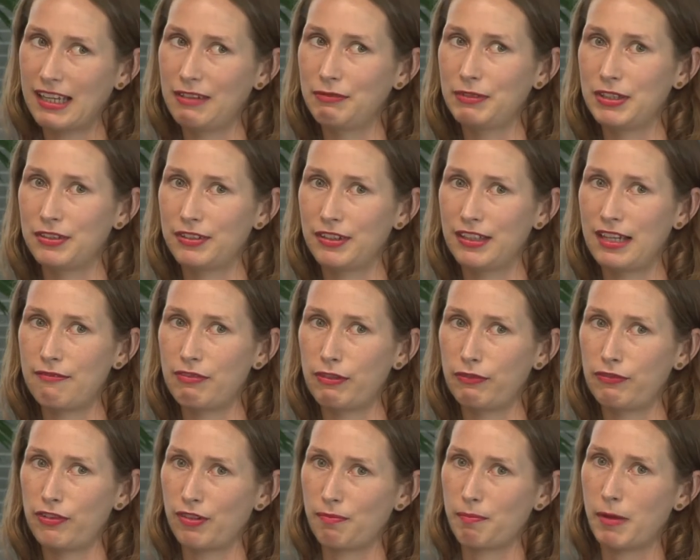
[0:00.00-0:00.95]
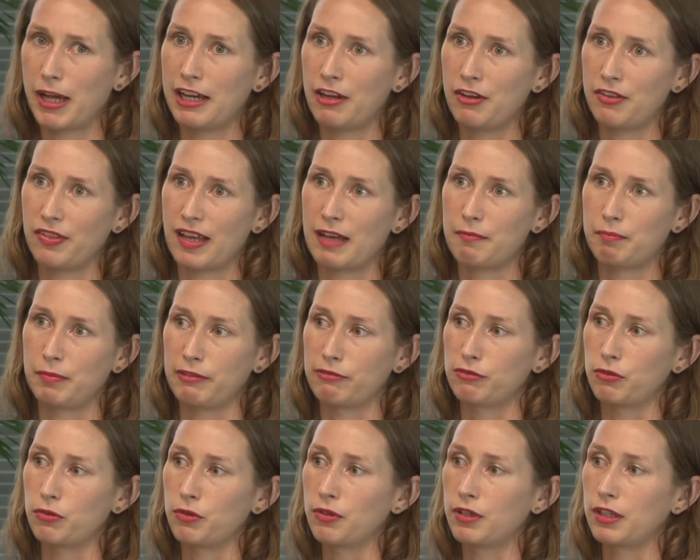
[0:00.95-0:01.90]
and we should have the first bios up
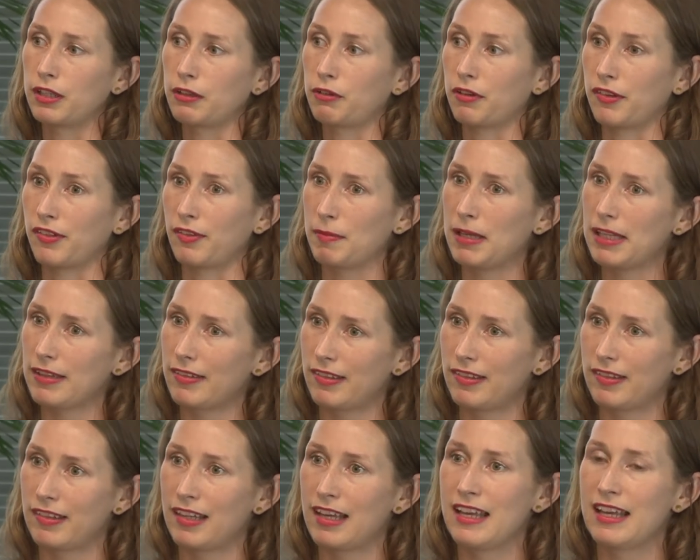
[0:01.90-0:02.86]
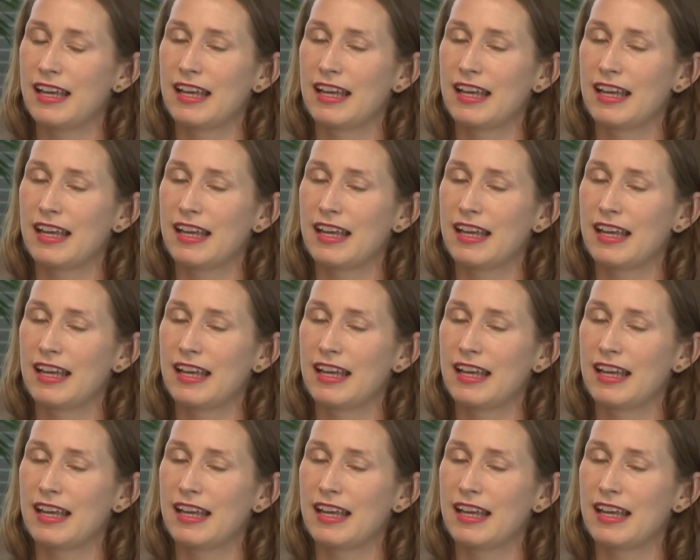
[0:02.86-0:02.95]
before Christmas.